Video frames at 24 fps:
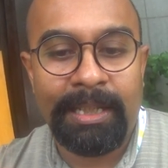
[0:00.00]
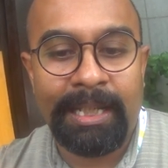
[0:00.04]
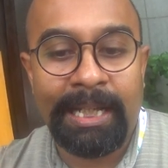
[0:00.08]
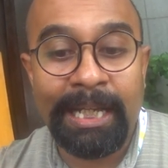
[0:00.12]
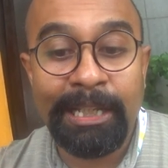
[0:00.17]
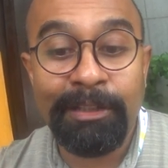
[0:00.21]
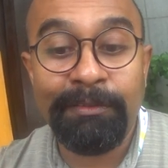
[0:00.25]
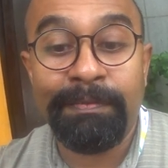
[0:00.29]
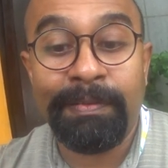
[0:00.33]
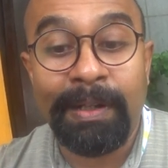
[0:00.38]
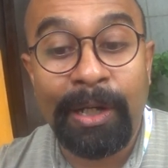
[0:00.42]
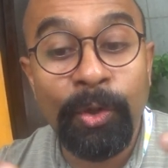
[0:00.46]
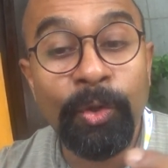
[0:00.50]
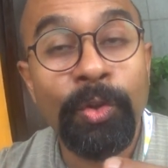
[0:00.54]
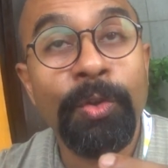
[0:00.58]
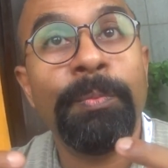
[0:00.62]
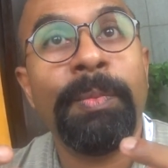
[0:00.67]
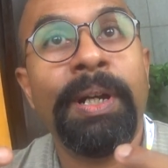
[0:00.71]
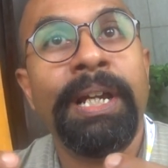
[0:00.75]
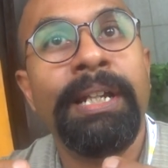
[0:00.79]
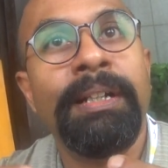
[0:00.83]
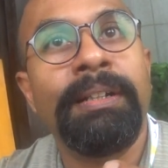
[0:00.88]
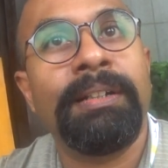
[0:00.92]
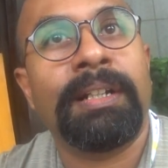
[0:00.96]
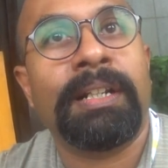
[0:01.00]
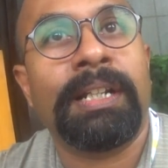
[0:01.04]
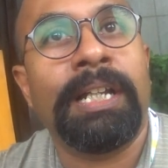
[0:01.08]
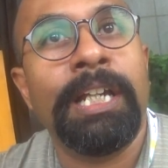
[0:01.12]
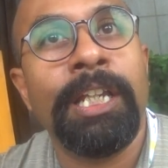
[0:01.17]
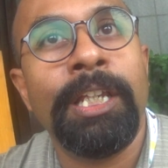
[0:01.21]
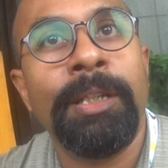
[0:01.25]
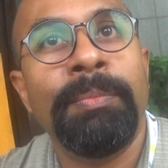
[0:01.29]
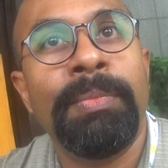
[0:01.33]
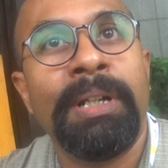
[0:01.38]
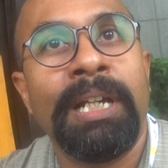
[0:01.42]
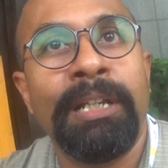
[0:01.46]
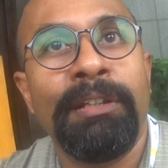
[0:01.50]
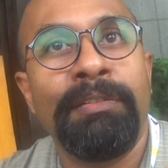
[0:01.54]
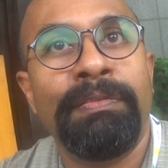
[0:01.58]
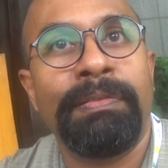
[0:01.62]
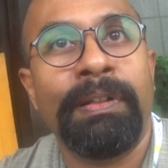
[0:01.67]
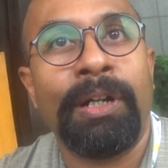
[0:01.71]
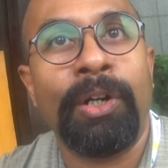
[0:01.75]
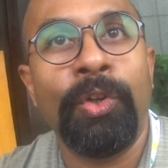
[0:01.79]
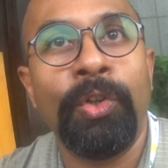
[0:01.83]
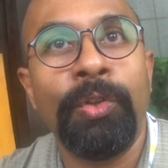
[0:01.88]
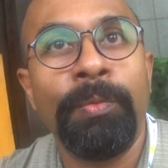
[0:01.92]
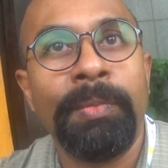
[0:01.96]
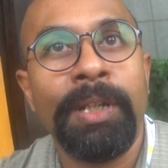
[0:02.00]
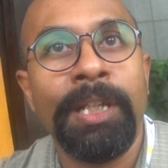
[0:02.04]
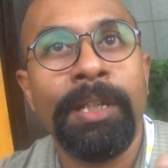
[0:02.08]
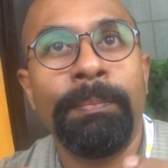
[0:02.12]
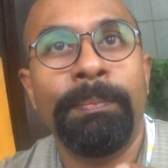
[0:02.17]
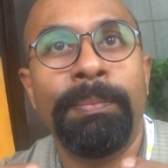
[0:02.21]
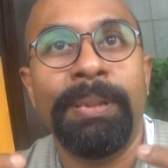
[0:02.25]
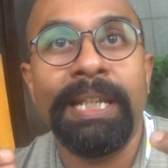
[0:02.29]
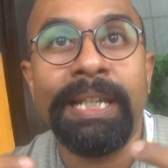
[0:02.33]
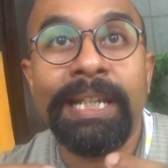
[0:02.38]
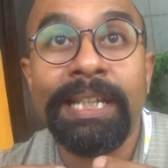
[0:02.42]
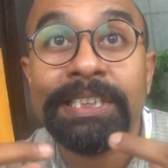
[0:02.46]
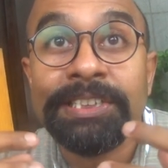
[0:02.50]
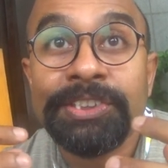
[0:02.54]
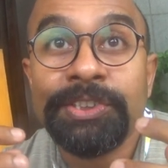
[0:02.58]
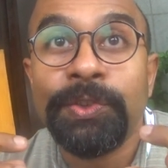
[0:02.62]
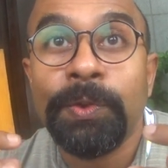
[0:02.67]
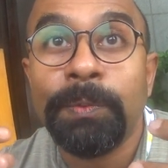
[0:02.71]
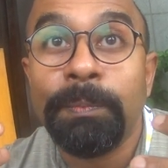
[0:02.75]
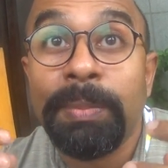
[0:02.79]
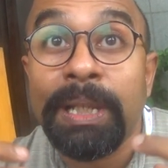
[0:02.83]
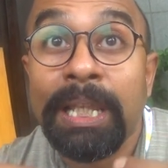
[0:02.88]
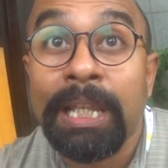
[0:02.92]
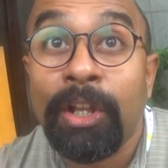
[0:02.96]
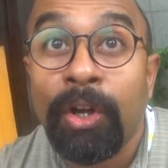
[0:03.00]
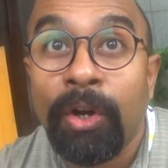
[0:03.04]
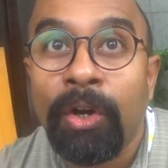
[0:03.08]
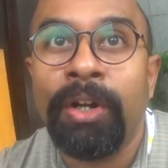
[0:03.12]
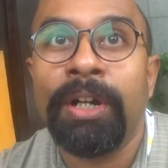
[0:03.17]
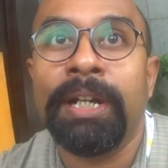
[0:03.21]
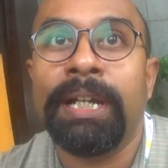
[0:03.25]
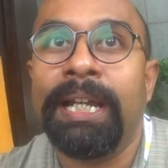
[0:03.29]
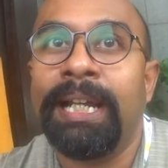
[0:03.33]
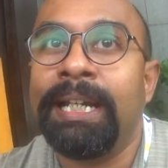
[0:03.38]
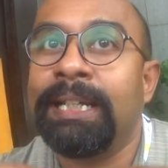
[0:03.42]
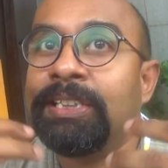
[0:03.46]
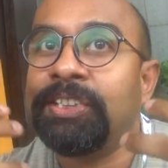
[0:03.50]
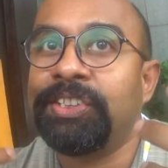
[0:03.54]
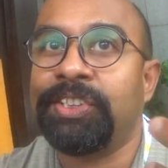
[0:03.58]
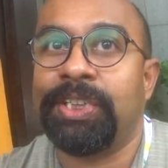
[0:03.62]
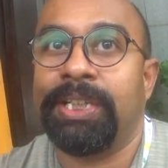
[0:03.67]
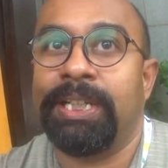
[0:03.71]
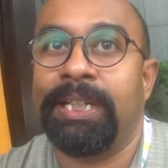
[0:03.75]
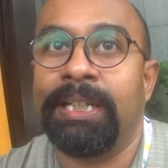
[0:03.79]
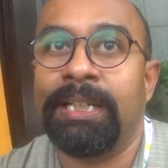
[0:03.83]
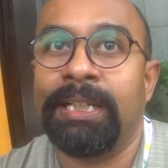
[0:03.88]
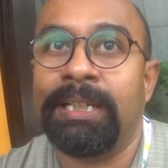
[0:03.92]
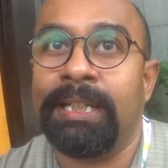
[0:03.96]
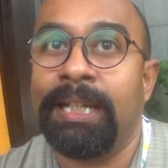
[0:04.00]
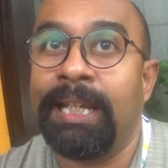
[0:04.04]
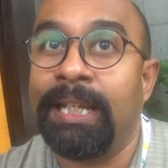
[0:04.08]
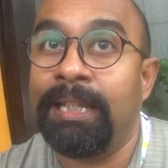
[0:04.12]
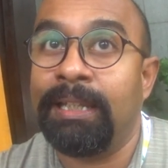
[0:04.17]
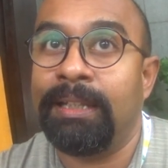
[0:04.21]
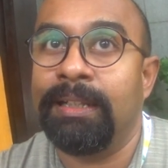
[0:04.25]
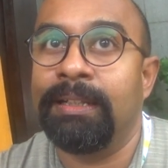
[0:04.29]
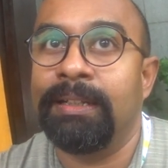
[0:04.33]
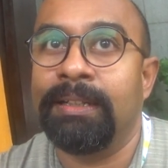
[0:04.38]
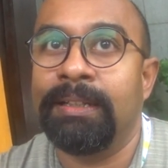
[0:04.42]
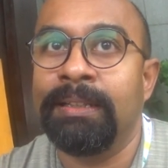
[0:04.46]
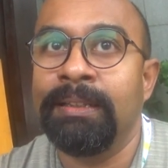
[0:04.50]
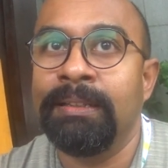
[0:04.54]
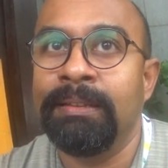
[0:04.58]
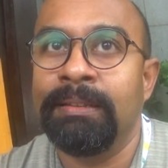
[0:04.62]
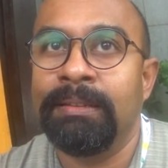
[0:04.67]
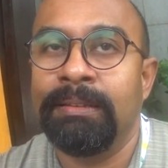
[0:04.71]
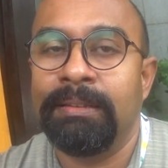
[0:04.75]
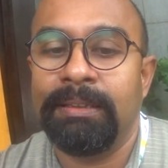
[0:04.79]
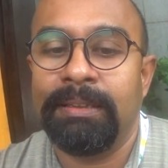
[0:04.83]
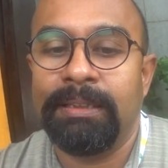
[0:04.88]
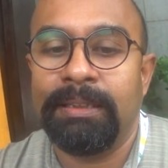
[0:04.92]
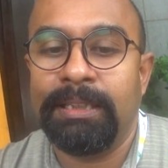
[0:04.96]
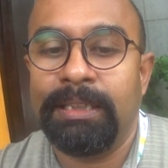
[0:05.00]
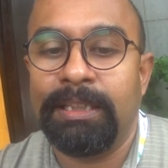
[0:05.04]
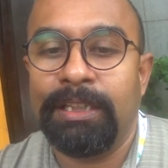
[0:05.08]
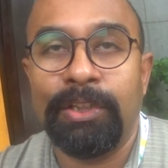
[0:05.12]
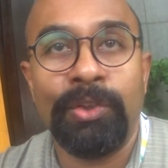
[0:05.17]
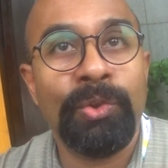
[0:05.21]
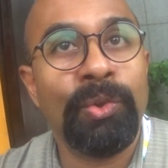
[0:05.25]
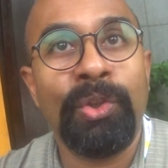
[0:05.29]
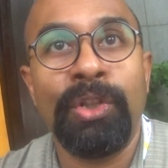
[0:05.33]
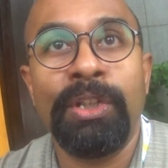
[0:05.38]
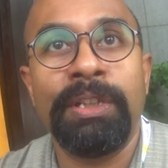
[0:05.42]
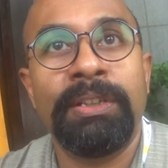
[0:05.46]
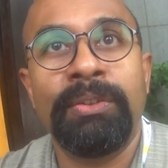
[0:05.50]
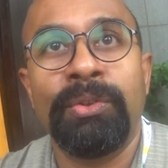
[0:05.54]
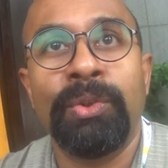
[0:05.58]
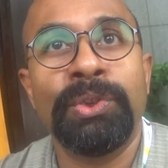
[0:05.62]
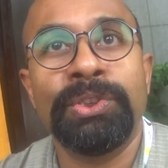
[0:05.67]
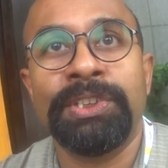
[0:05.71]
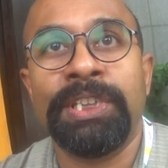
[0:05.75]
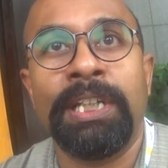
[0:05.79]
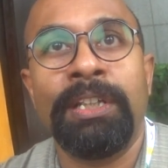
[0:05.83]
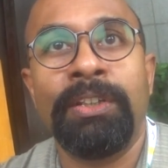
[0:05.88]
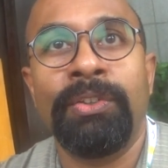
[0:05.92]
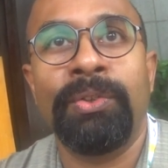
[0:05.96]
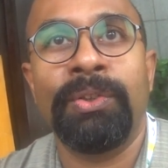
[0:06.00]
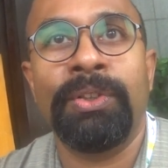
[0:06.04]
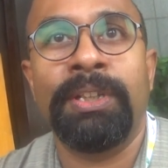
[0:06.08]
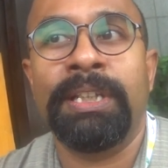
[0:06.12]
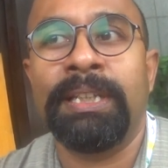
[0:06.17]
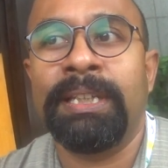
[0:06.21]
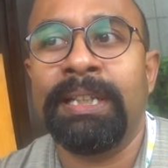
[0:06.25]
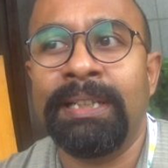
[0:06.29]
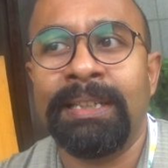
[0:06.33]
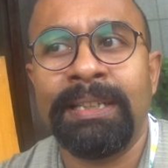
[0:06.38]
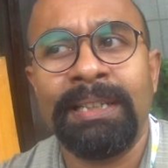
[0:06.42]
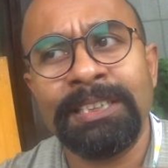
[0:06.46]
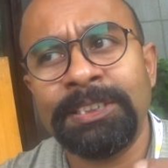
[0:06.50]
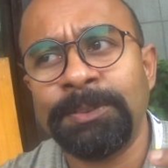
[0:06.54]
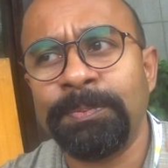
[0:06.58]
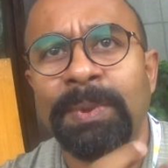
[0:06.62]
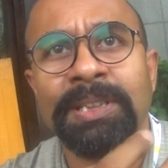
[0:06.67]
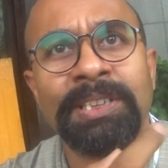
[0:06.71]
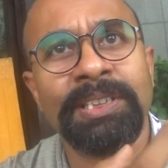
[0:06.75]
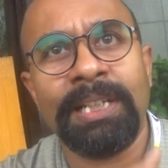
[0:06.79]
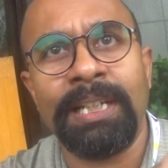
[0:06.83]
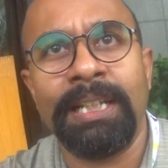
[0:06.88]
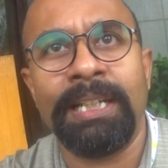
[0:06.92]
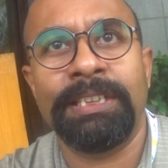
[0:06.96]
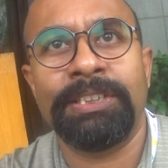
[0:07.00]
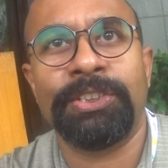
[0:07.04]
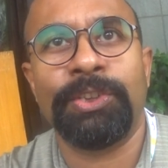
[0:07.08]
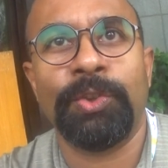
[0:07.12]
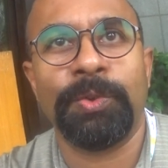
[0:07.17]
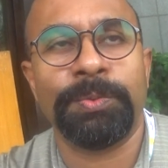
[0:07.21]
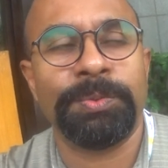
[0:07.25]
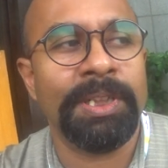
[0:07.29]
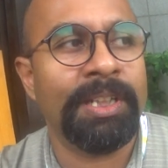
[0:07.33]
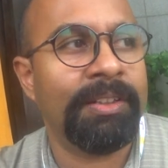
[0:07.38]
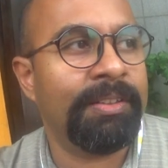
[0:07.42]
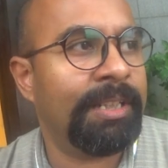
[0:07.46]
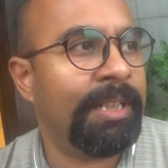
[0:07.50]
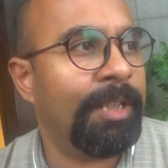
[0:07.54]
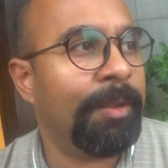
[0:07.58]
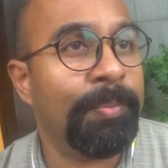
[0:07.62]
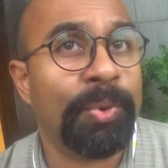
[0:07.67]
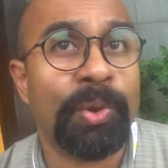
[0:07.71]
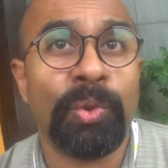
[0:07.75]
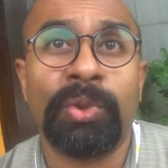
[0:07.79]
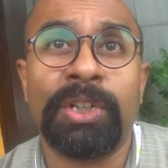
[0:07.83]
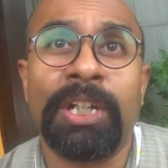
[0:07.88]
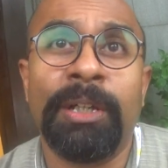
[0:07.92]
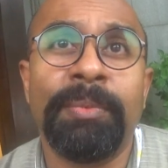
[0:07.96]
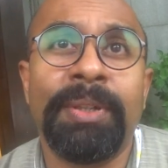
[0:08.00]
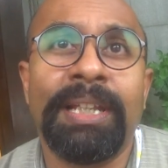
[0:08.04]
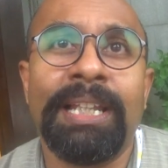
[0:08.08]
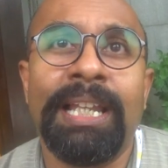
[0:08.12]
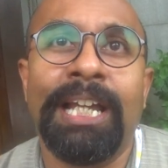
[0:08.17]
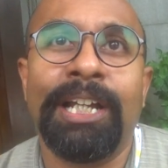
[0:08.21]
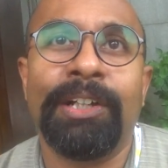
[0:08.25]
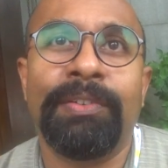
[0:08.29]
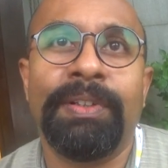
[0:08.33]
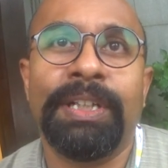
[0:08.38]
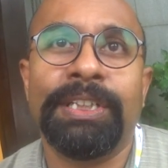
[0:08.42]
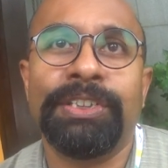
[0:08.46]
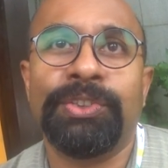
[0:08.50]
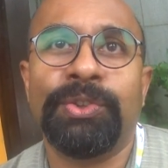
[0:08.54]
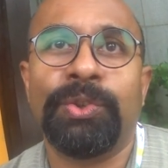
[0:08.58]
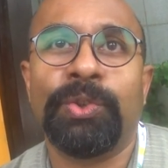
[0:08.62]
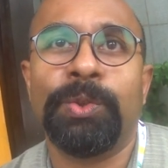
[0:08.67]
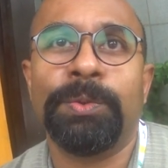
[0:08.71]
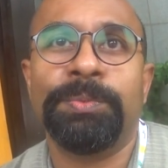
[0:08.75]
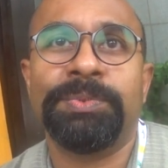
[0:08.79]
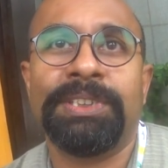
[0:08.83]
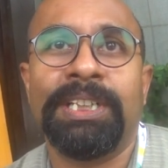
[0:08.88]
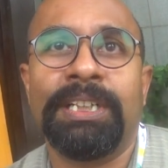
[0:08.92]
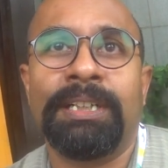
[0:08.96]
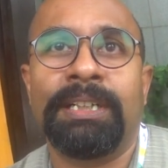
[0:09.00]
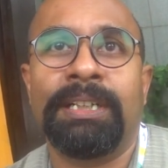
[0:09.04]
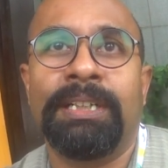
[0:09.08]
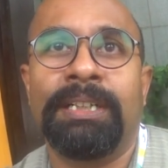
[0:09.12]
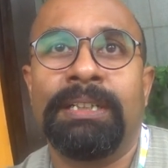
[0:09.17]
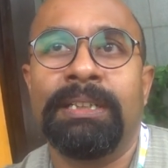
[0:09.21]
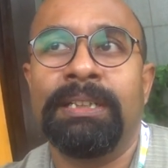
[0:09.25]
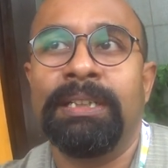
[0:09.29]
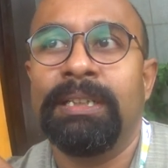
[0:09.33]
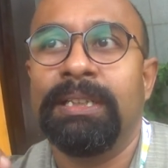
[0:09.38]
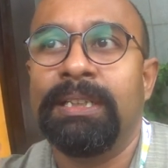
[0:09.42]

I found my tribe, I found my place to belong and share and learn. No, those are no, they're specialized groups. Now there are programming language groups, there are